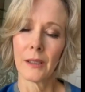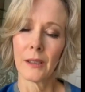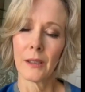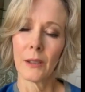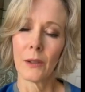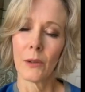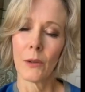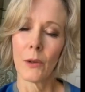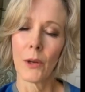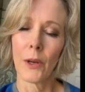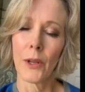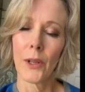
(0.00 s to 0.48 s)

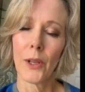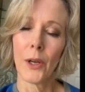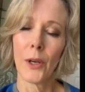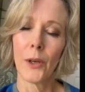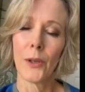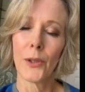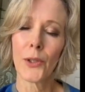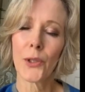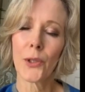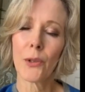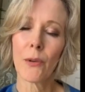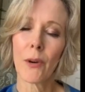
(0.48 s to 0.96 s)
or
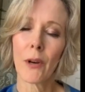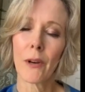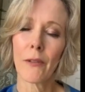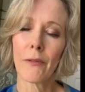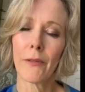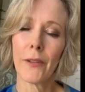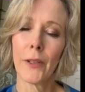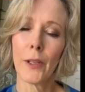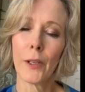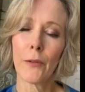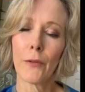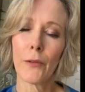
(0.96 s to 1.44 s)
those who are
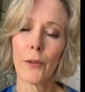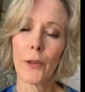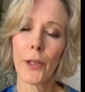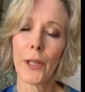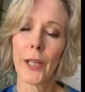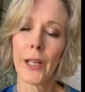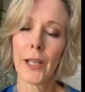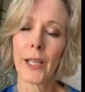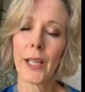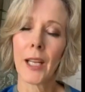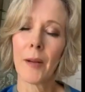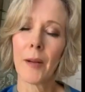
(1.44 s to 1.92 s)
fearful
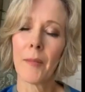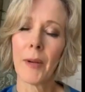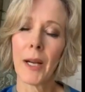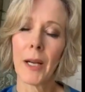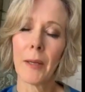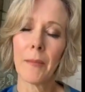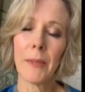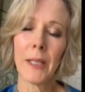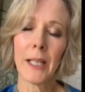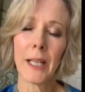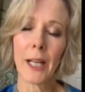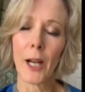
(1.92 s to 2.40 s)
that they
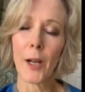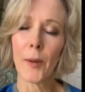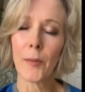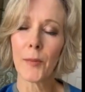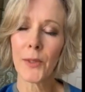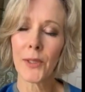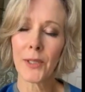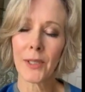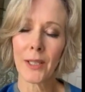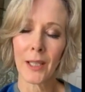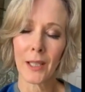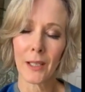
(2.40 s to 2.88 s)
might become
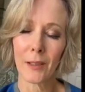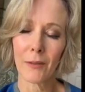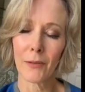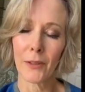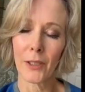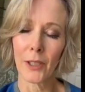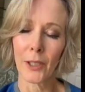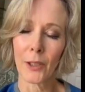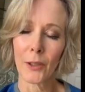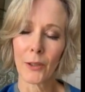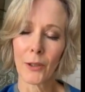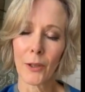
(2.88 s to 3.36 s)
sick
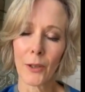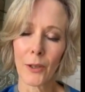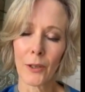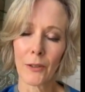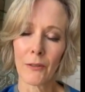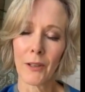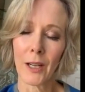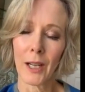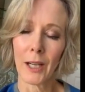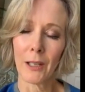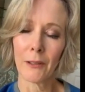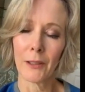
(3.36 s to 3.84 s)
from the
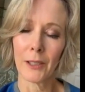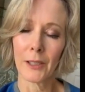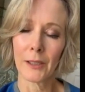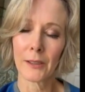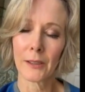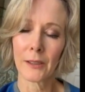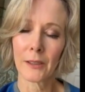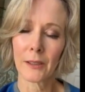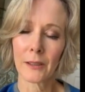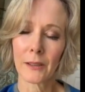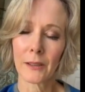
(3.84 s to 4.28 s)
coronavirus,